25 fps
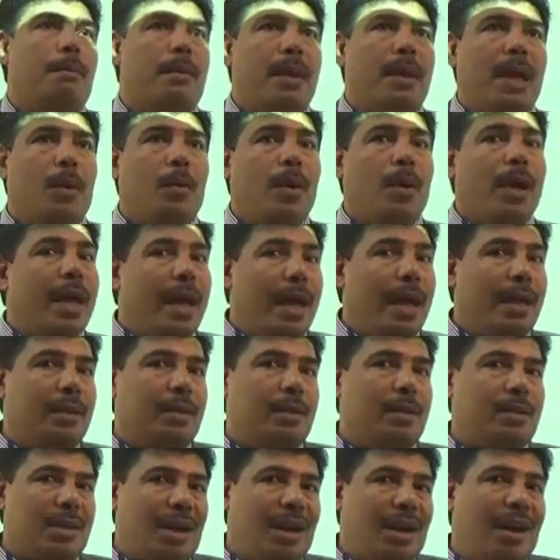be away
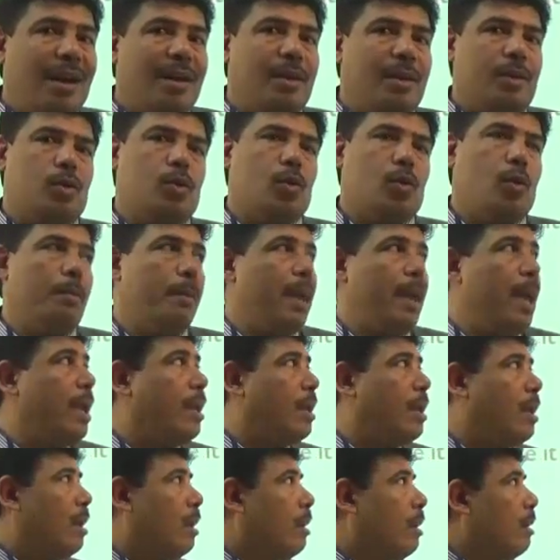and try to
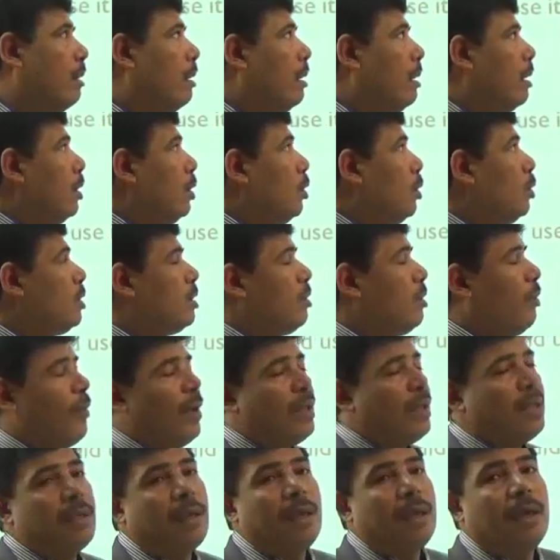make use of
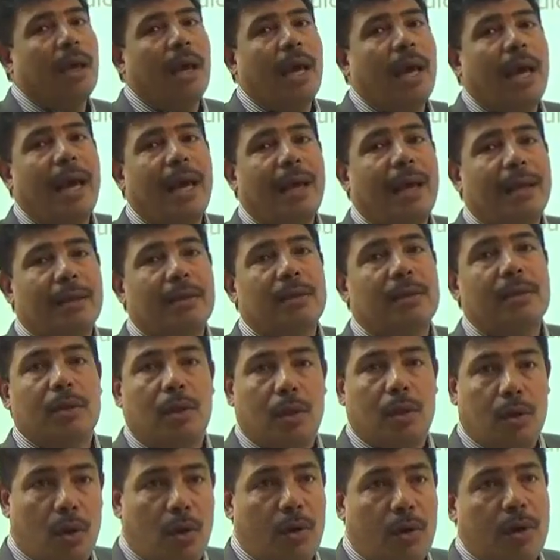it? And
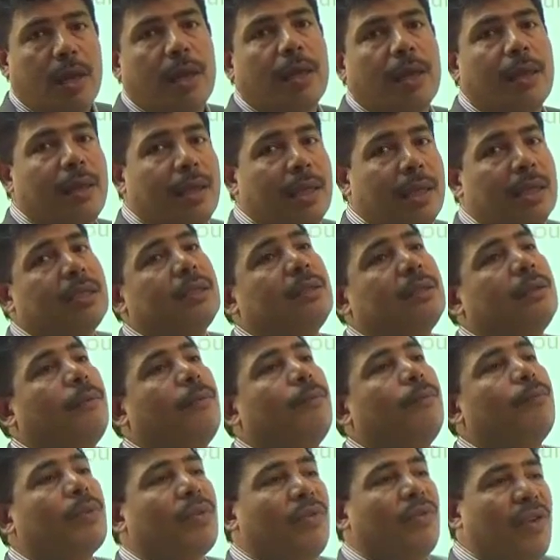look, this
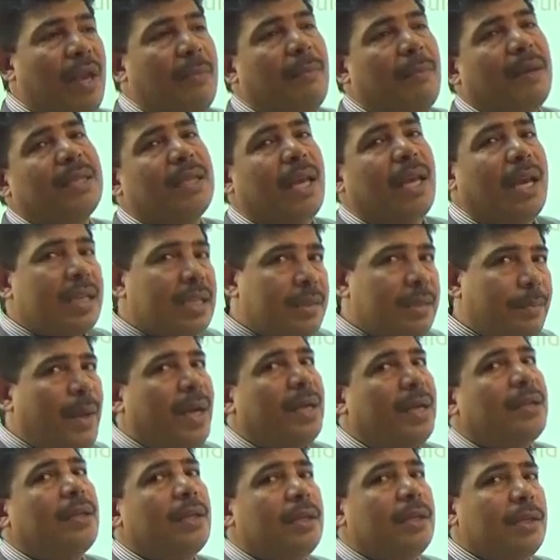famous
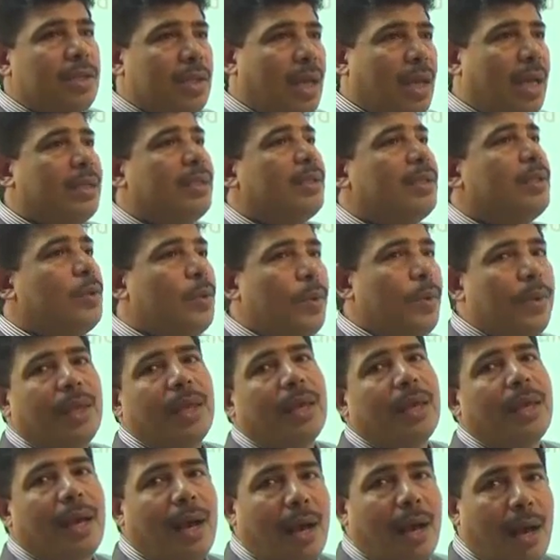expert is just
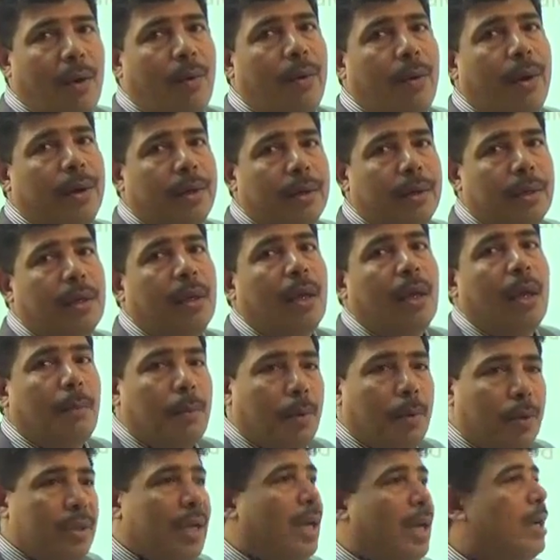using our
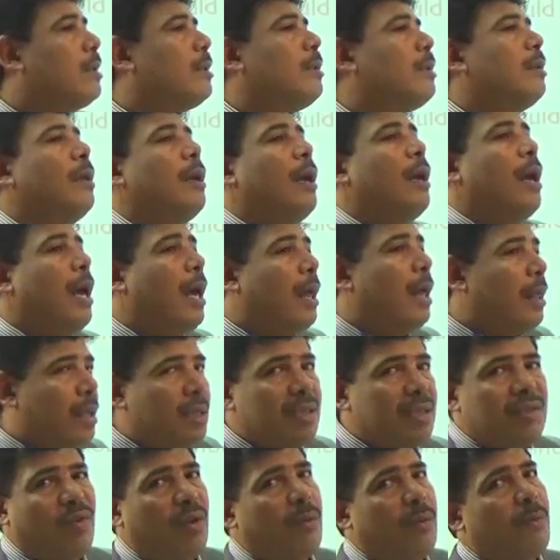product,
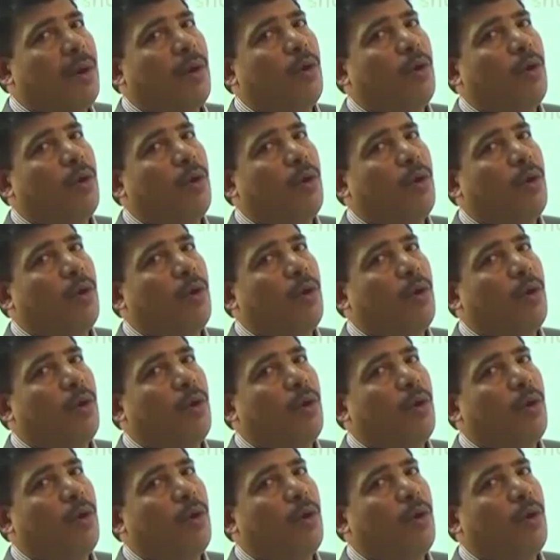and this